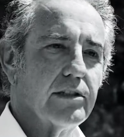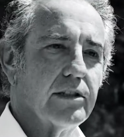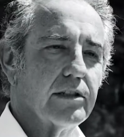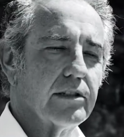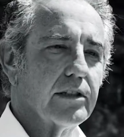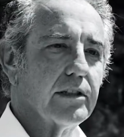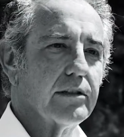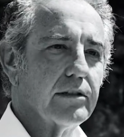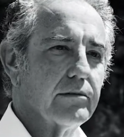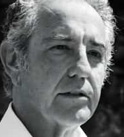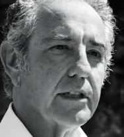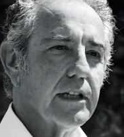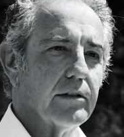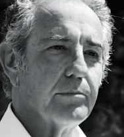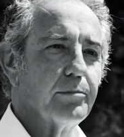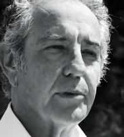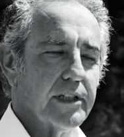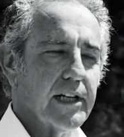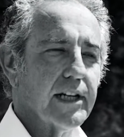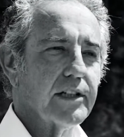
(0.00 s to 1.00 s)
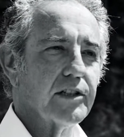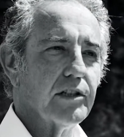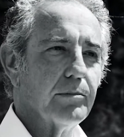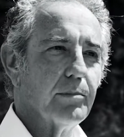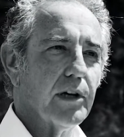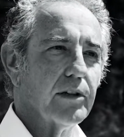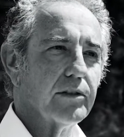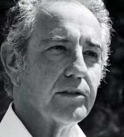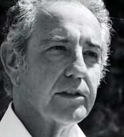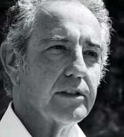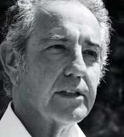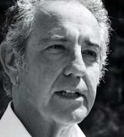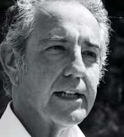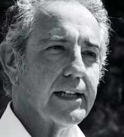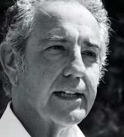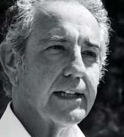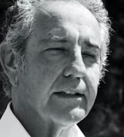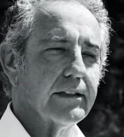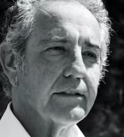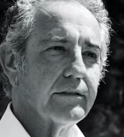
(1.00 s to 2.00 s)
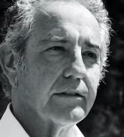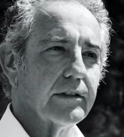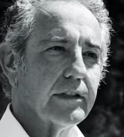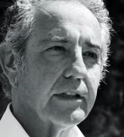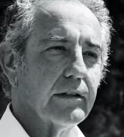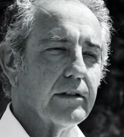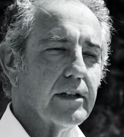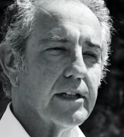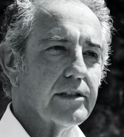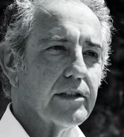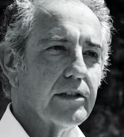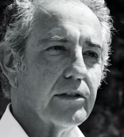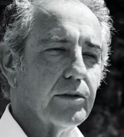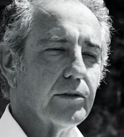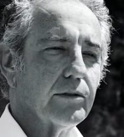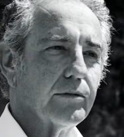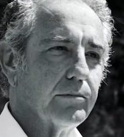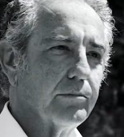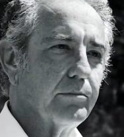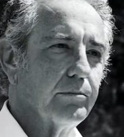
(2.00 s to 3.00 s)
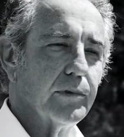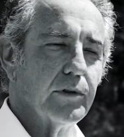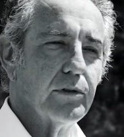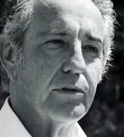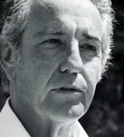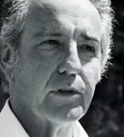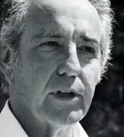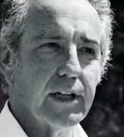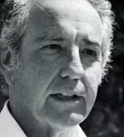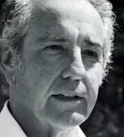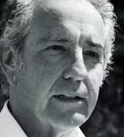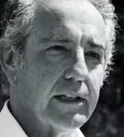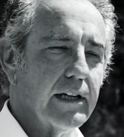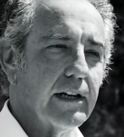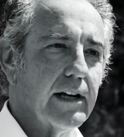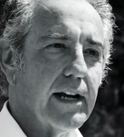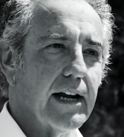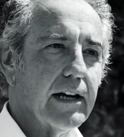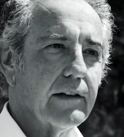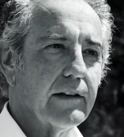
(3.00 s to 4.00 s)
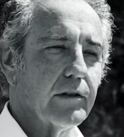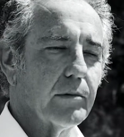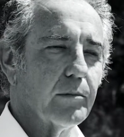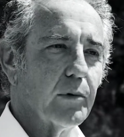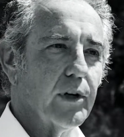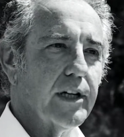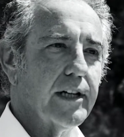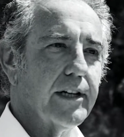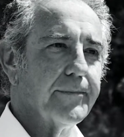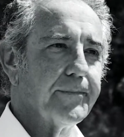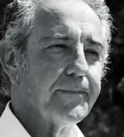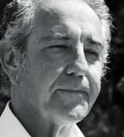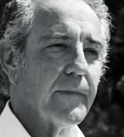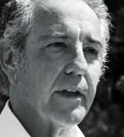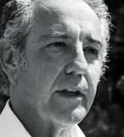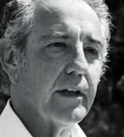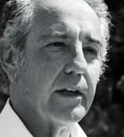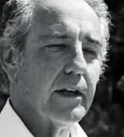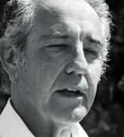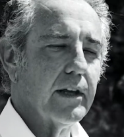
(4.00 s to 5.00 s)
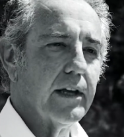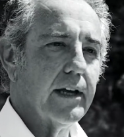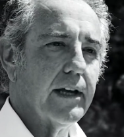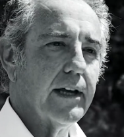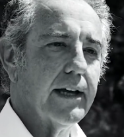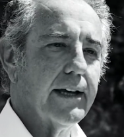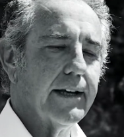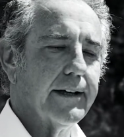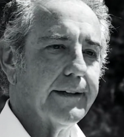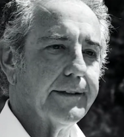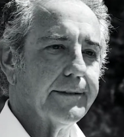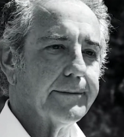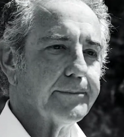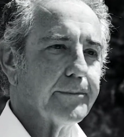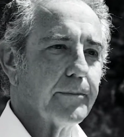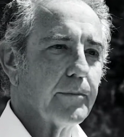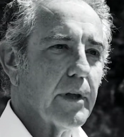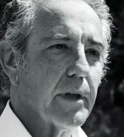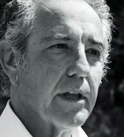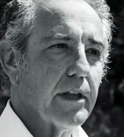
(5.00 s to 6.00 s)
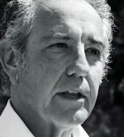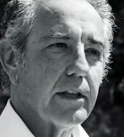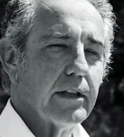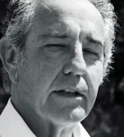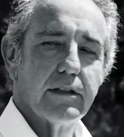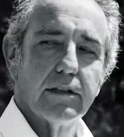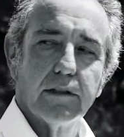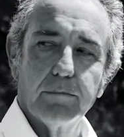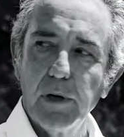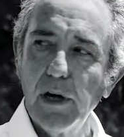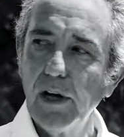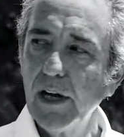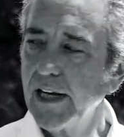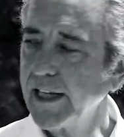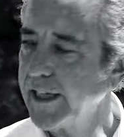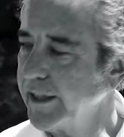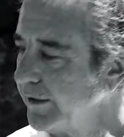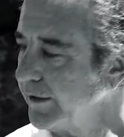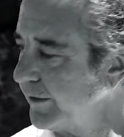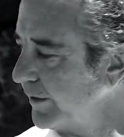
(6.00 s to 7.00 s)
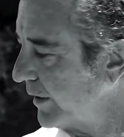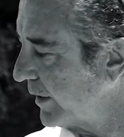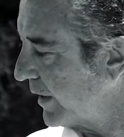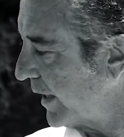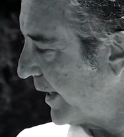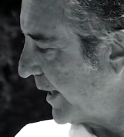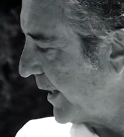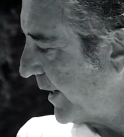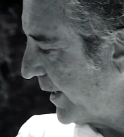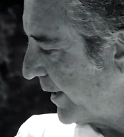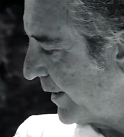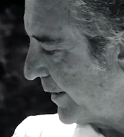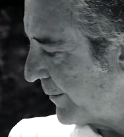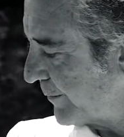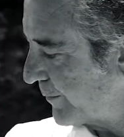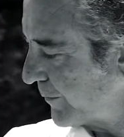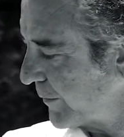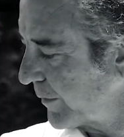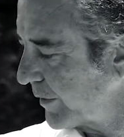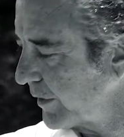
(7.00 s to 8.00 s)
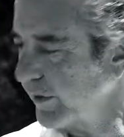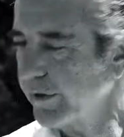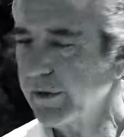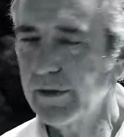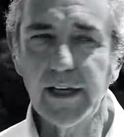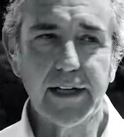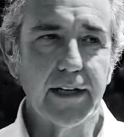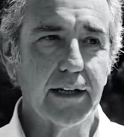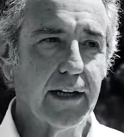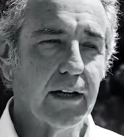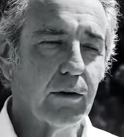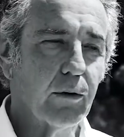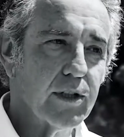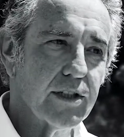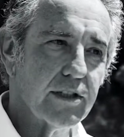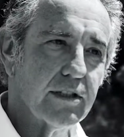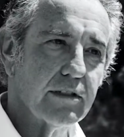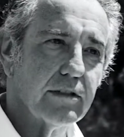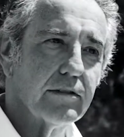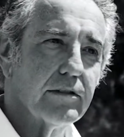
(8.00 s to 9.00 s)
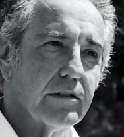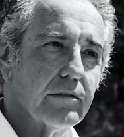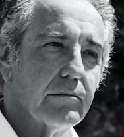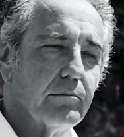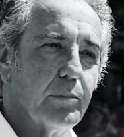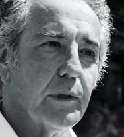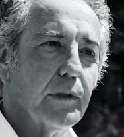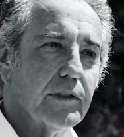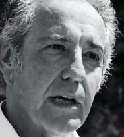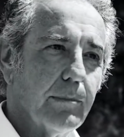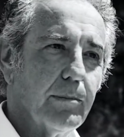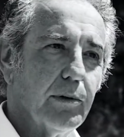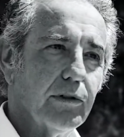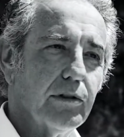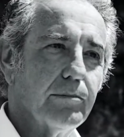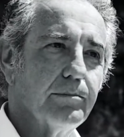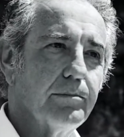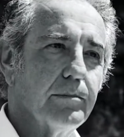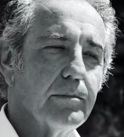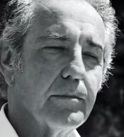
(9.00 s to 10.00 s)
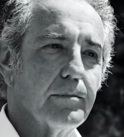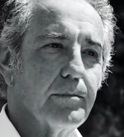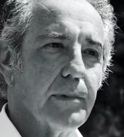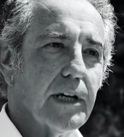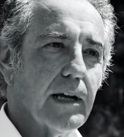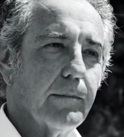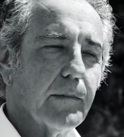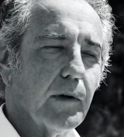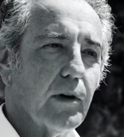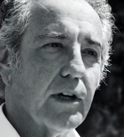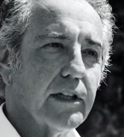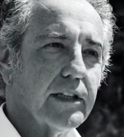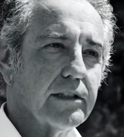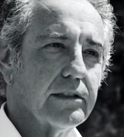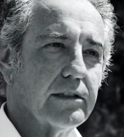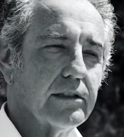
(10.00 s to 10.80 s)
that can, protect your boat, as you're manoeuvring in and out of the marina. The piling, they can get oysters built up on them, become quite